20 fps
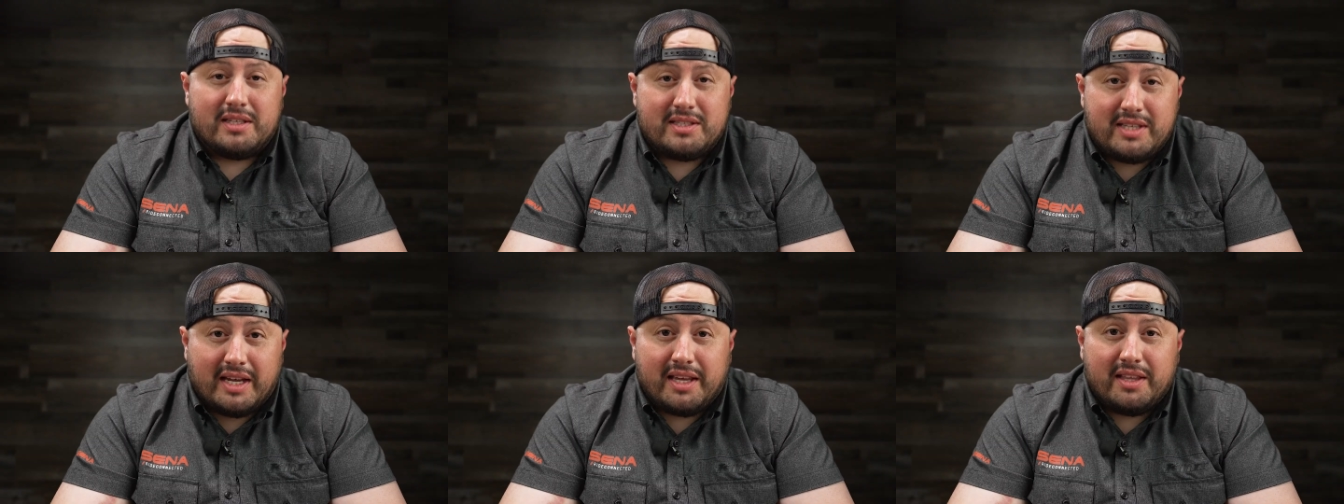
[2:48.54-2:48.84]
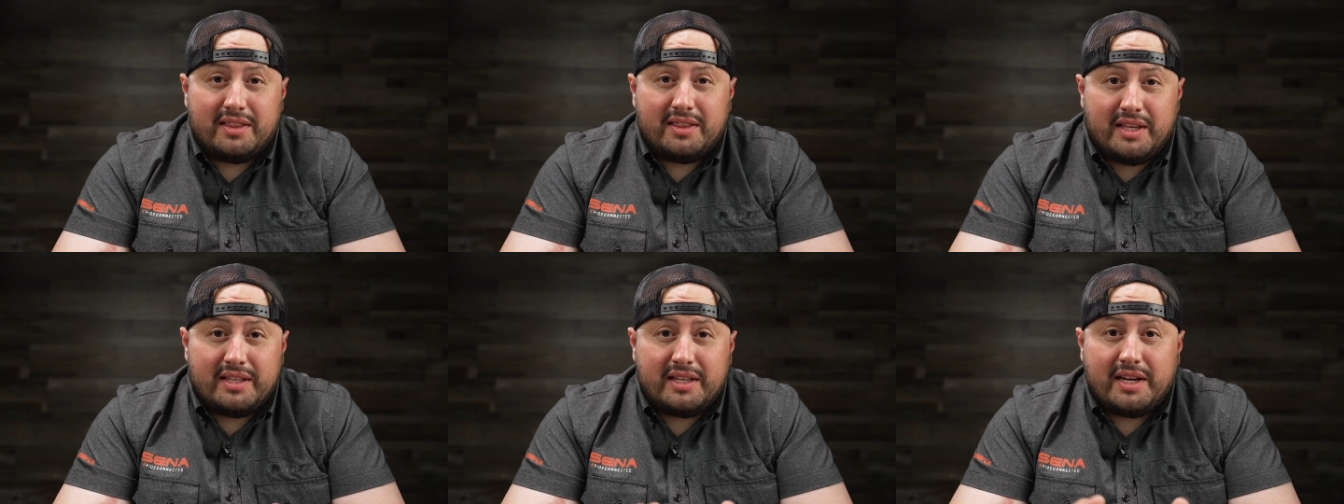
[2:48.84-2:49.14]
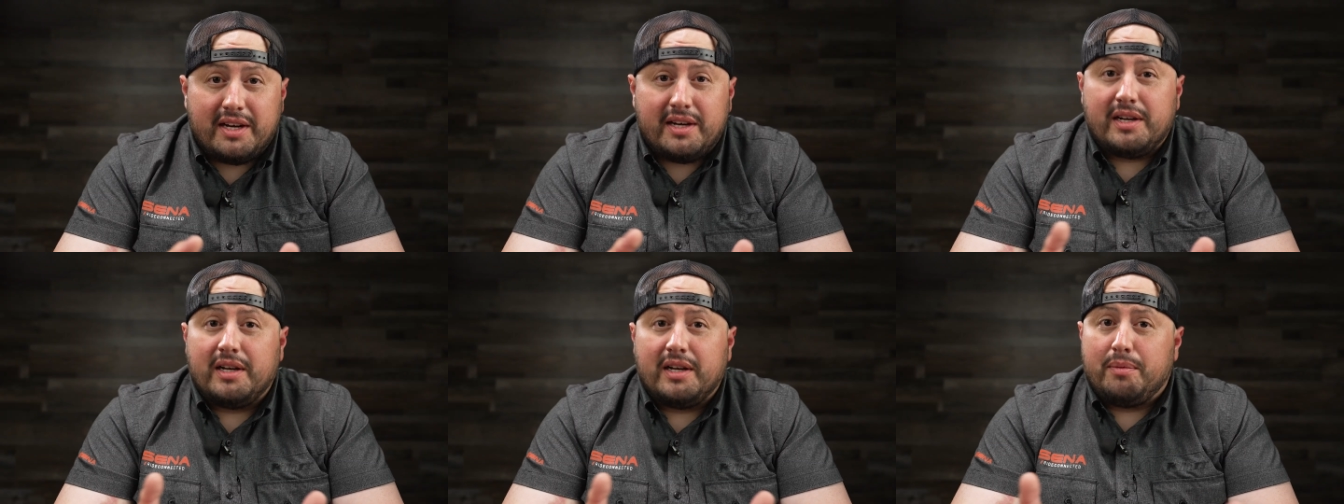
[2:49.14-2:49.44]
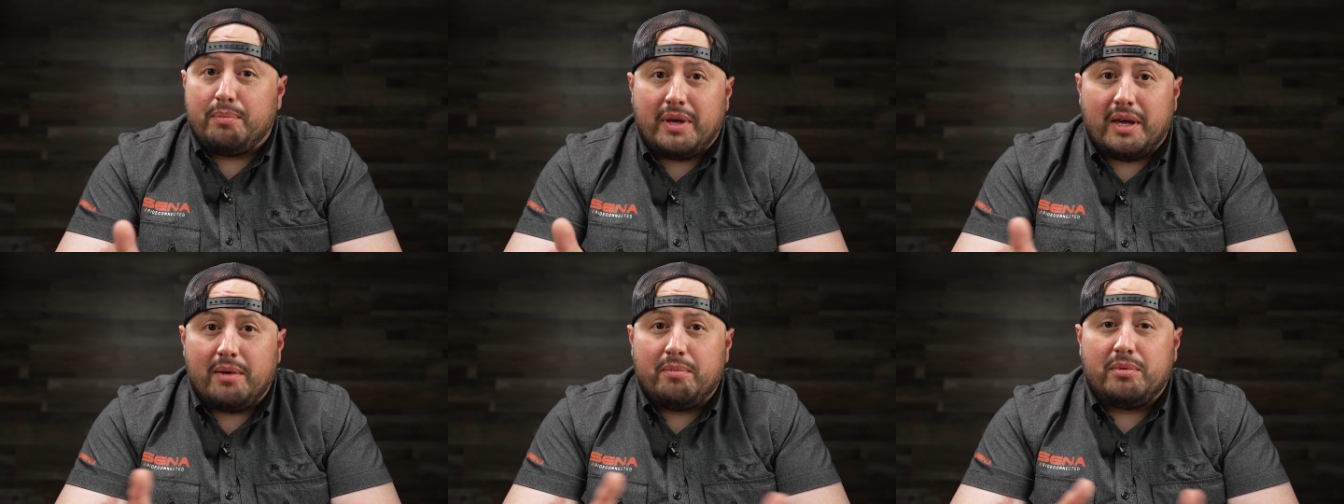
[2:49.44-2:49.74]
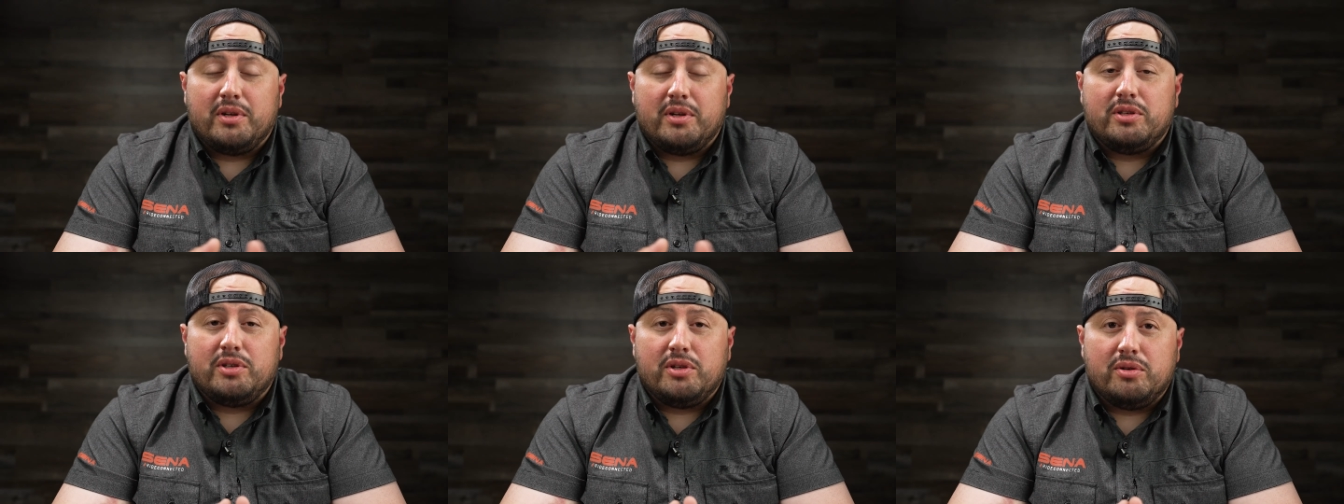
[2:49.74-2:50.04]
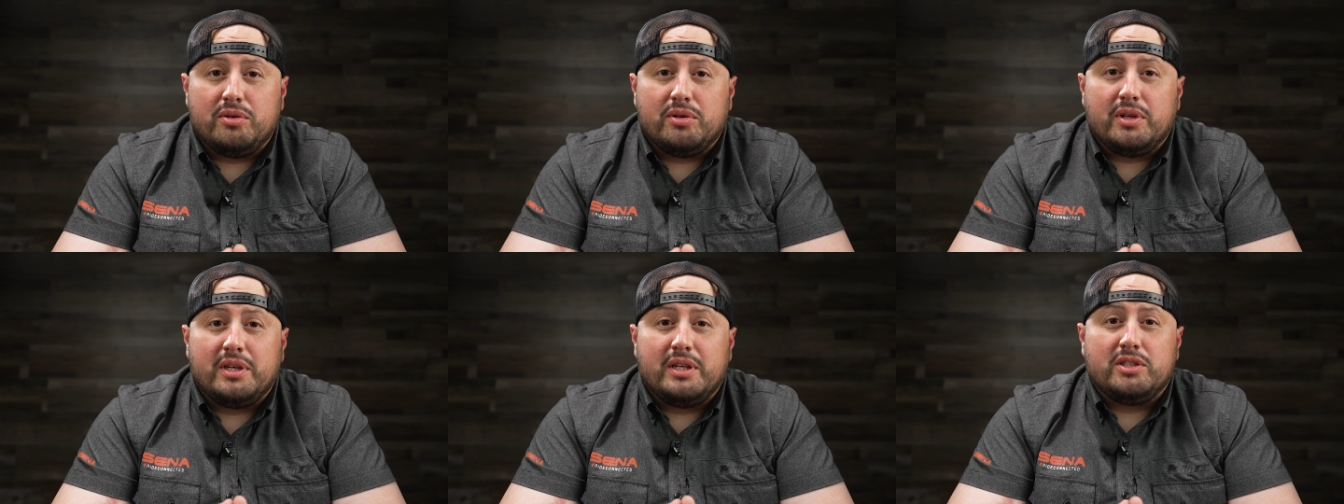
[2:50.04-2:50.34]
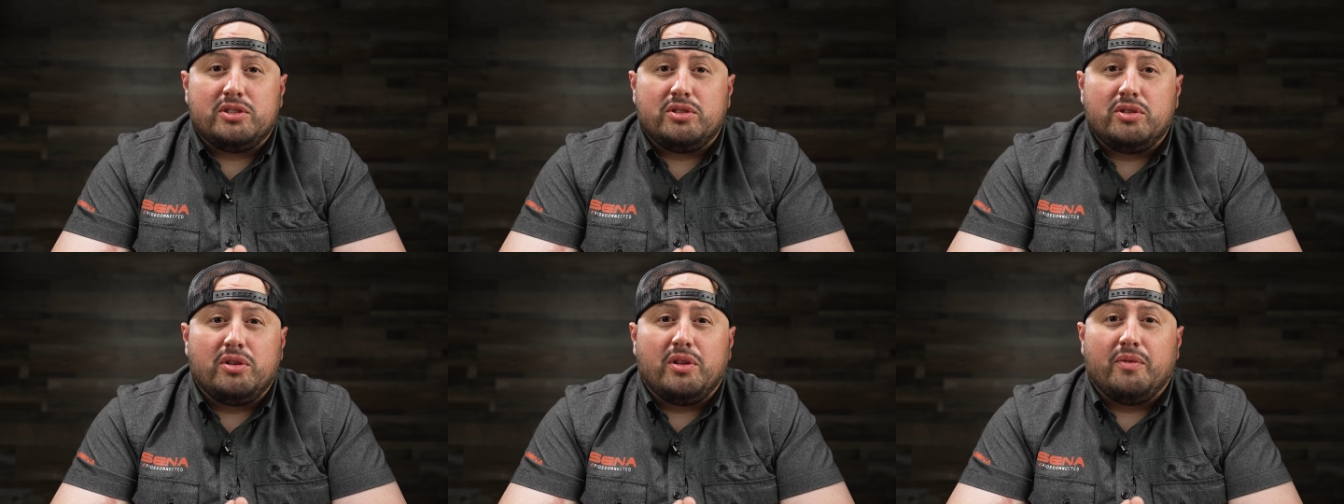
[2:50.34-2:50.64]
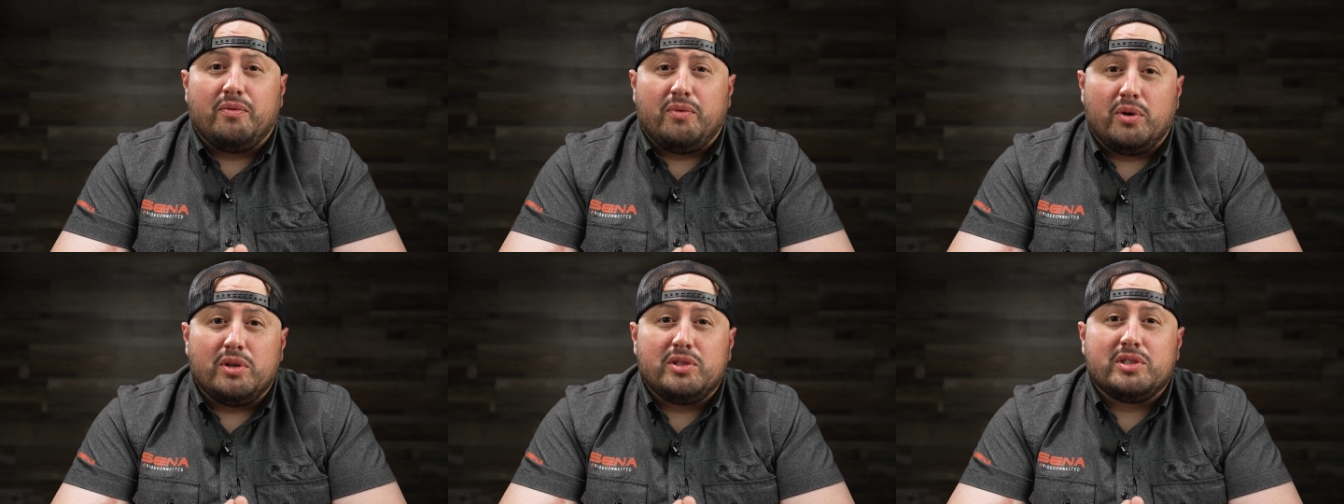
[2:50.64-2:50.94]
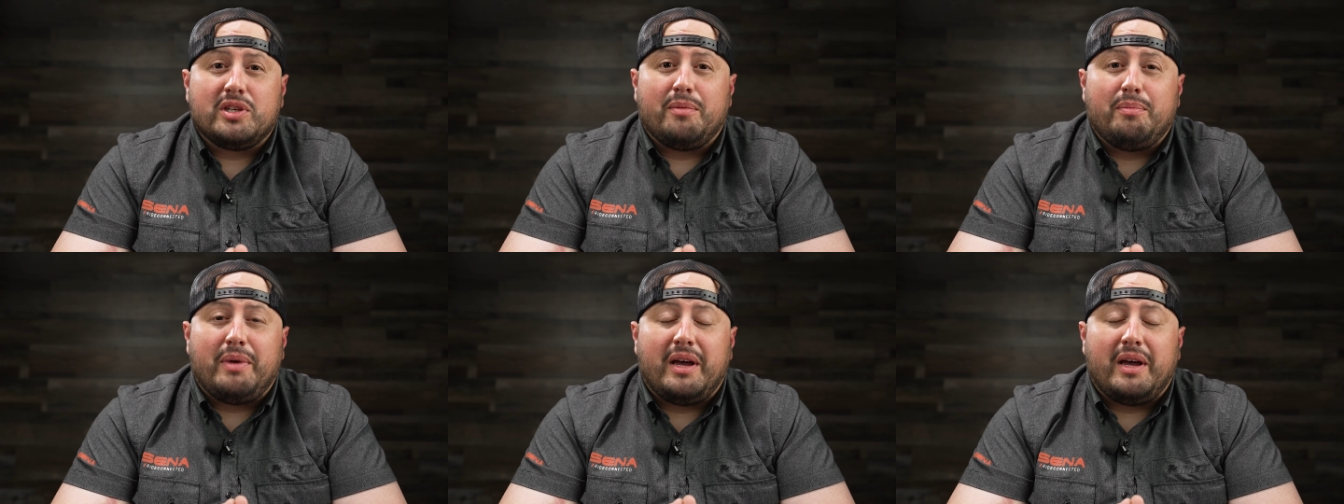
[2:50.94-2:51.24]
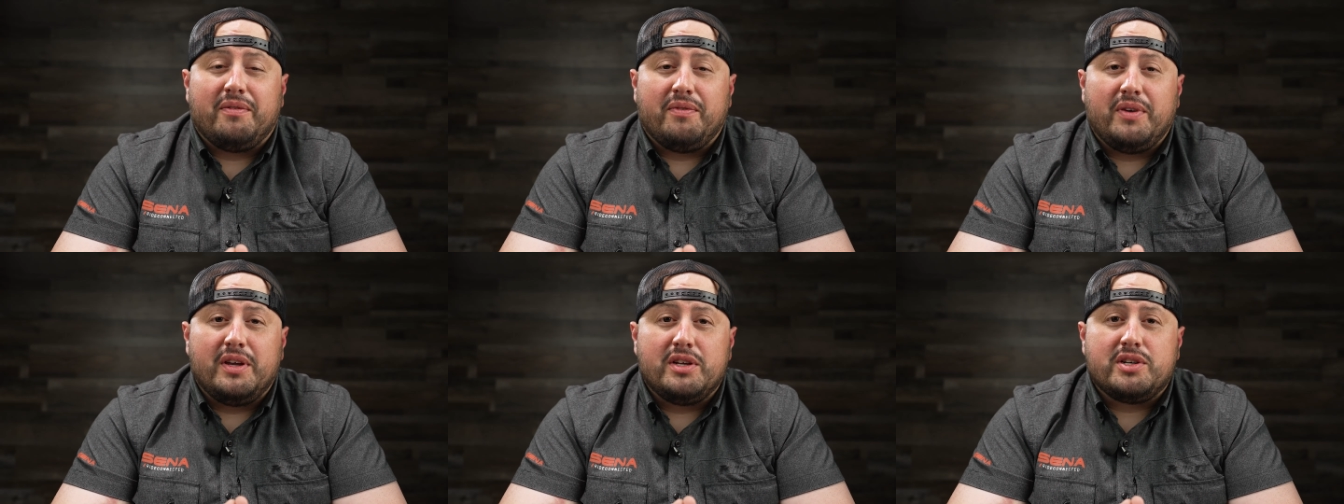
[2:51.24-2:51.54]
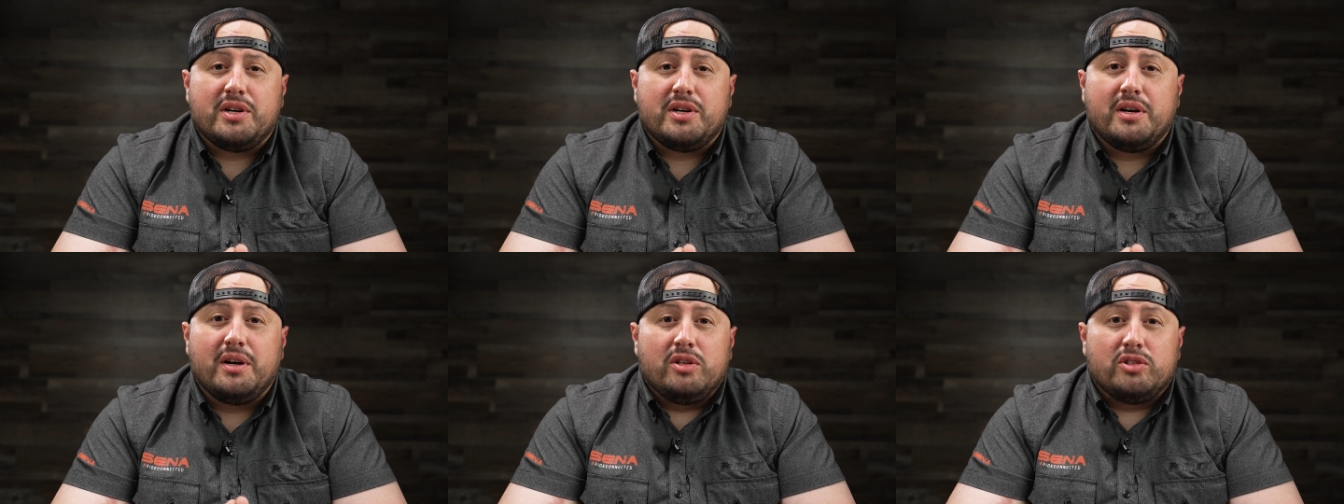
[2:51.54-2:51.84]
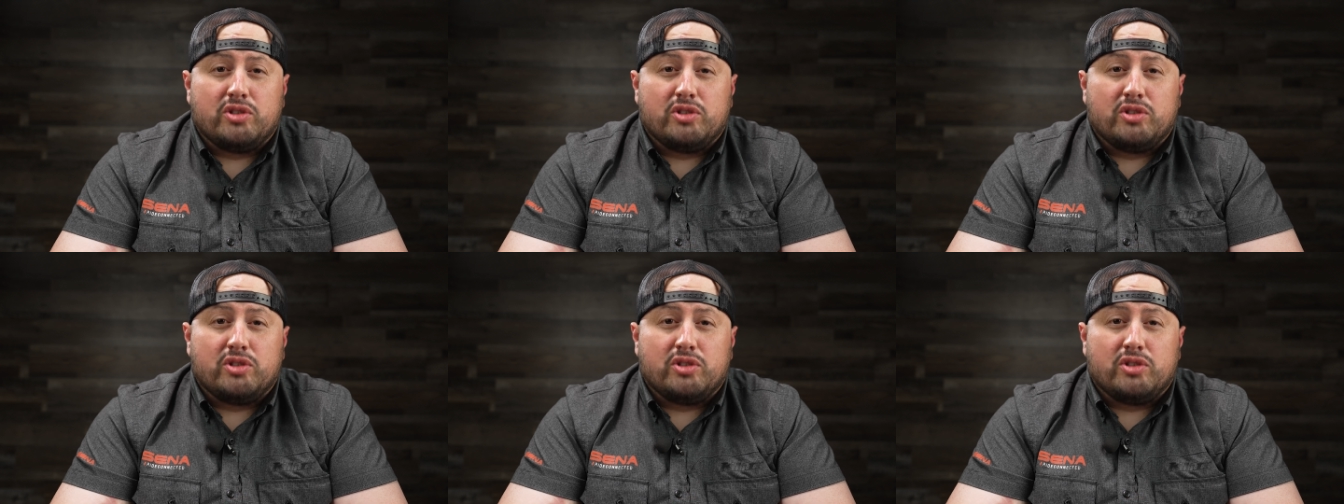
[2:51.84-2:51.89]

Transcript: The second thing that you're gonna be able to do is do the voice command feature.